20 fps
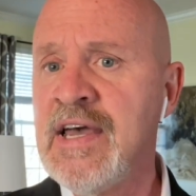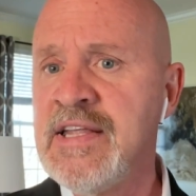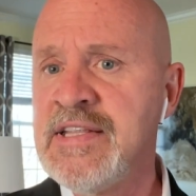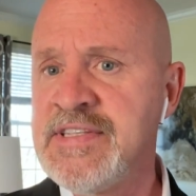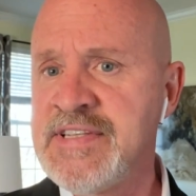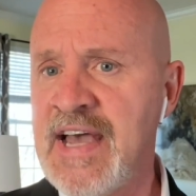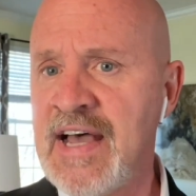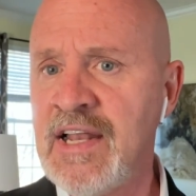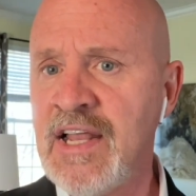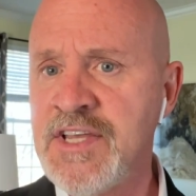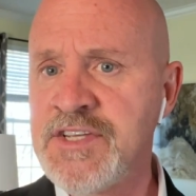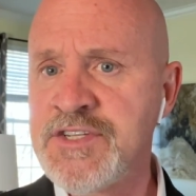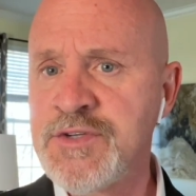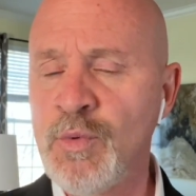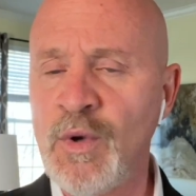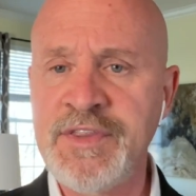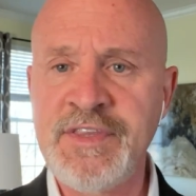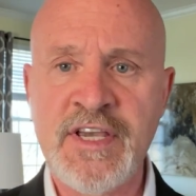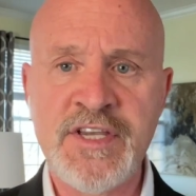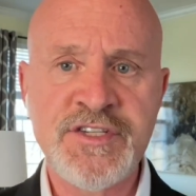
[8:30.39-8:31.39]
tell us,
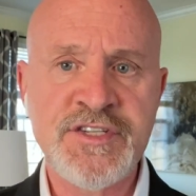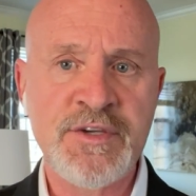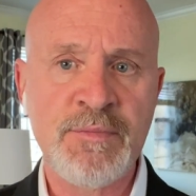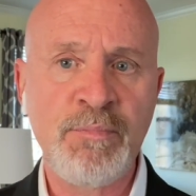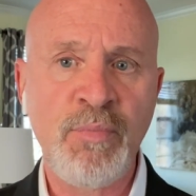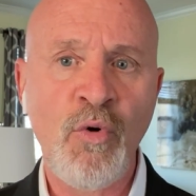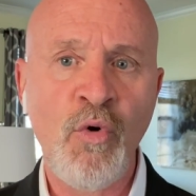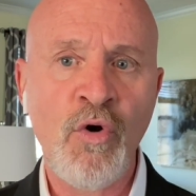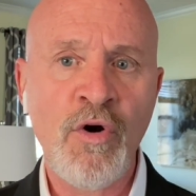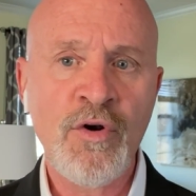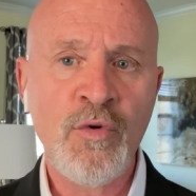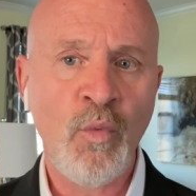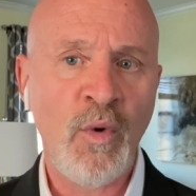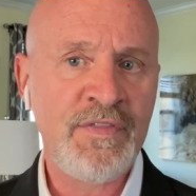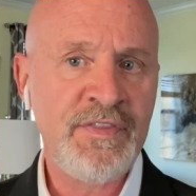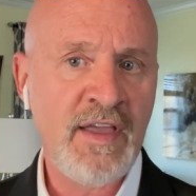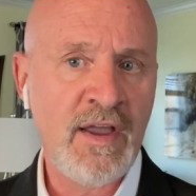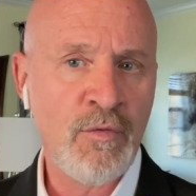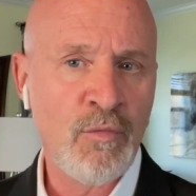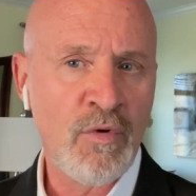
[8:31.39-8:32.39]
what they support, what
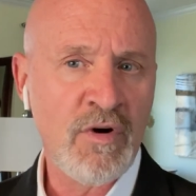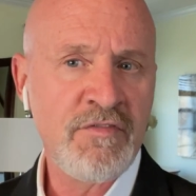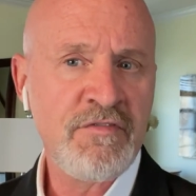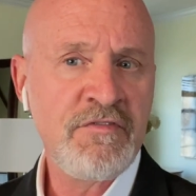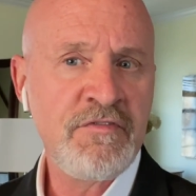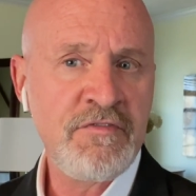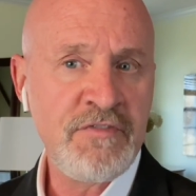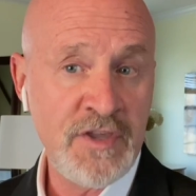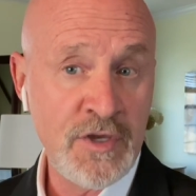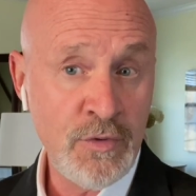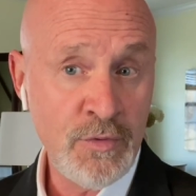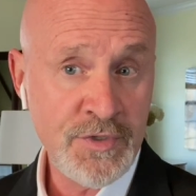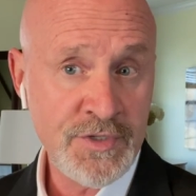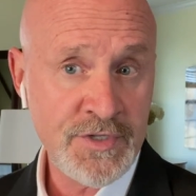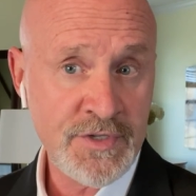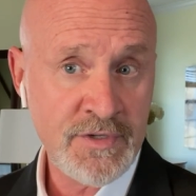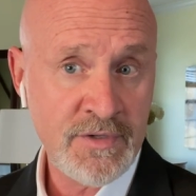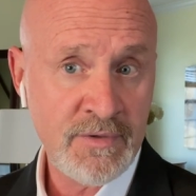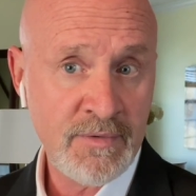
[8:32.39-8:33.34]
they refute.